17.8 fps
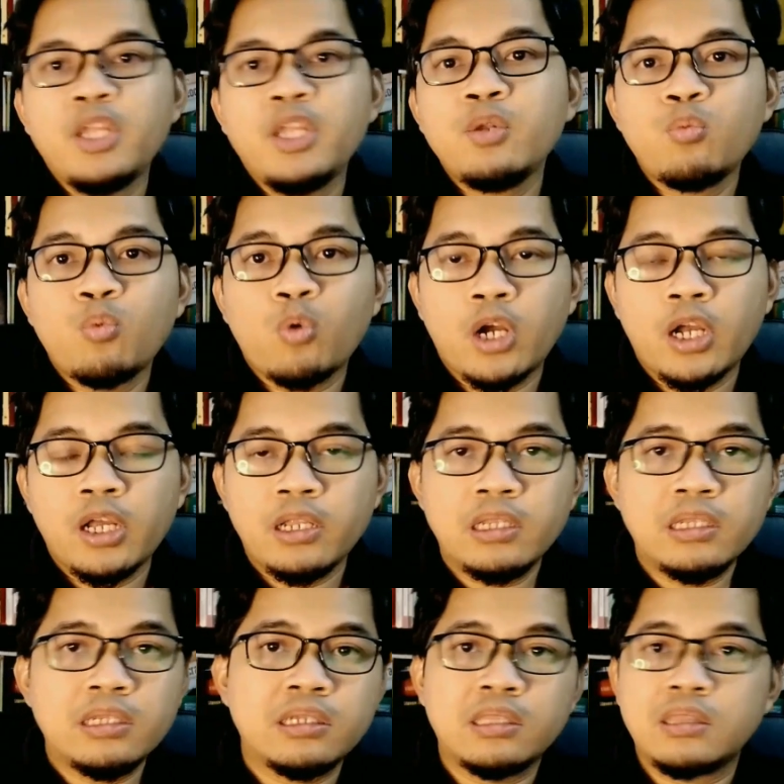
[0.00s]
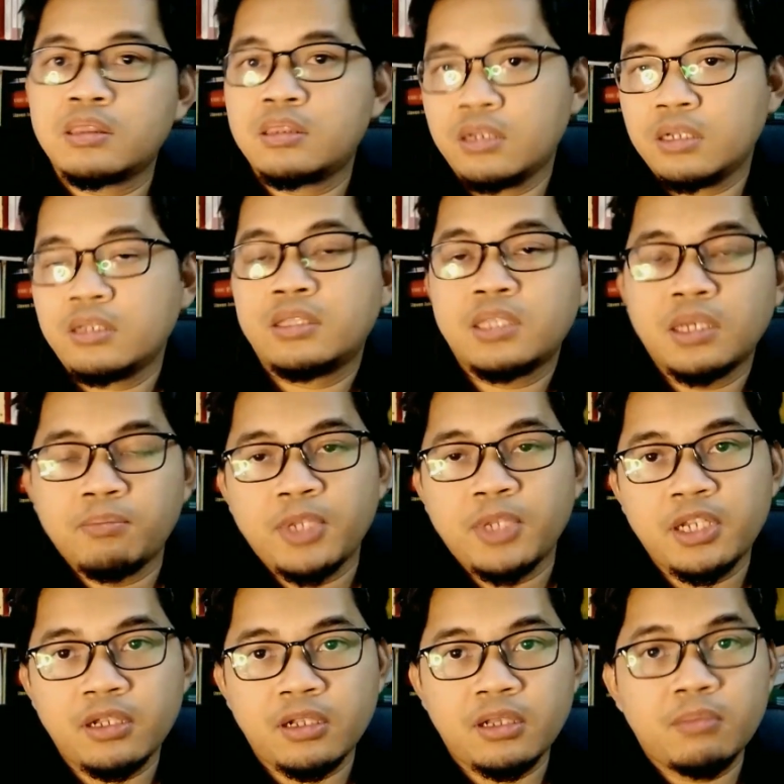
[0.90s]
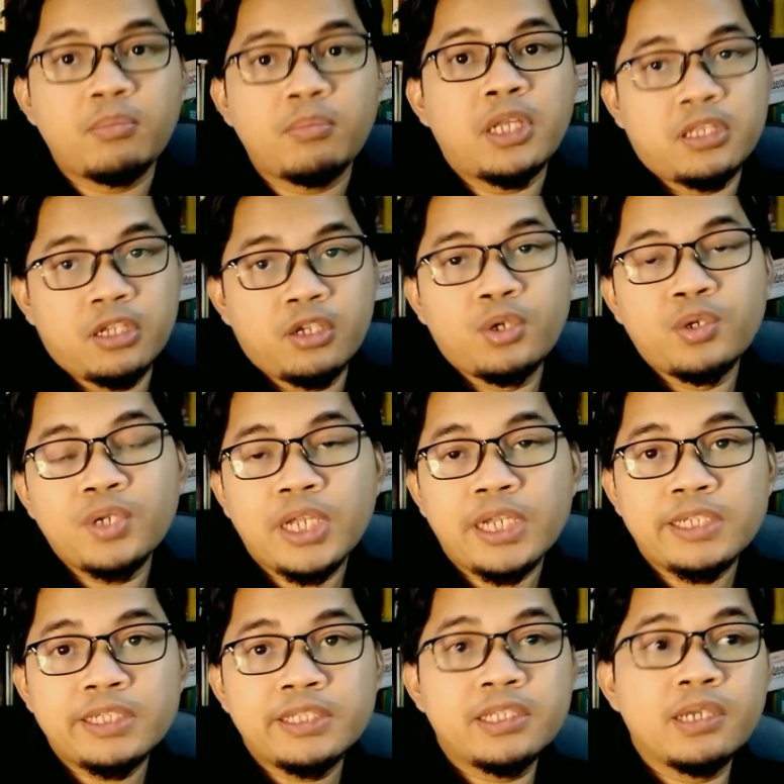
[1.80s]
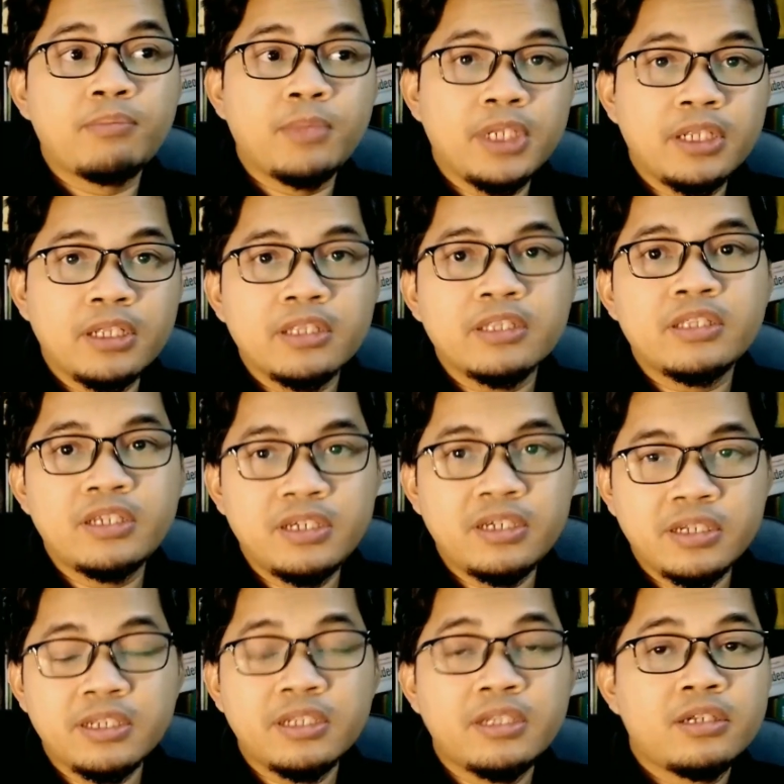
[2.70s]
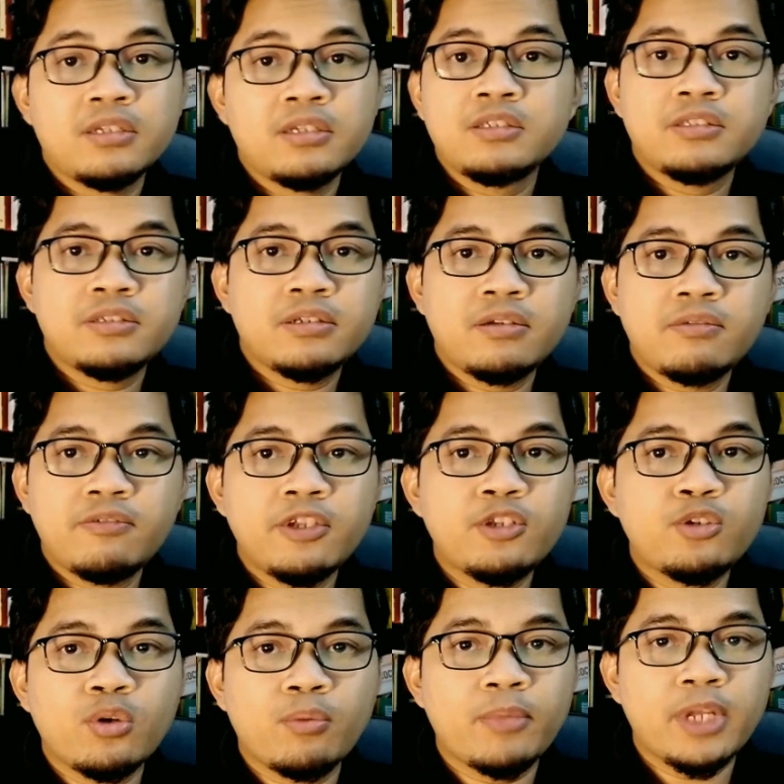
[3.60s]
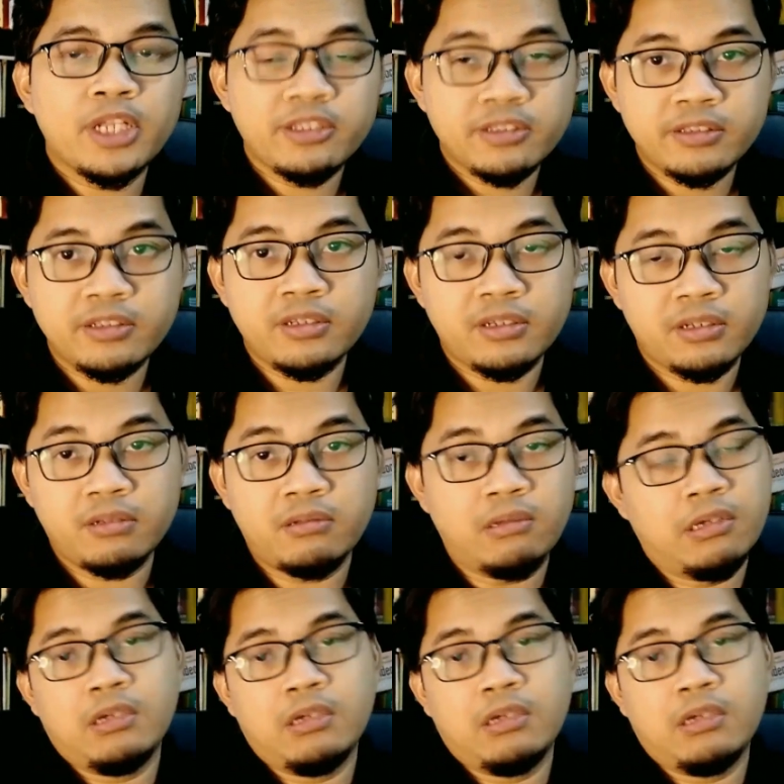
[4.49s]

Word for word: Meanwhile, the third terminal, better known as Terminal 3, serving domestic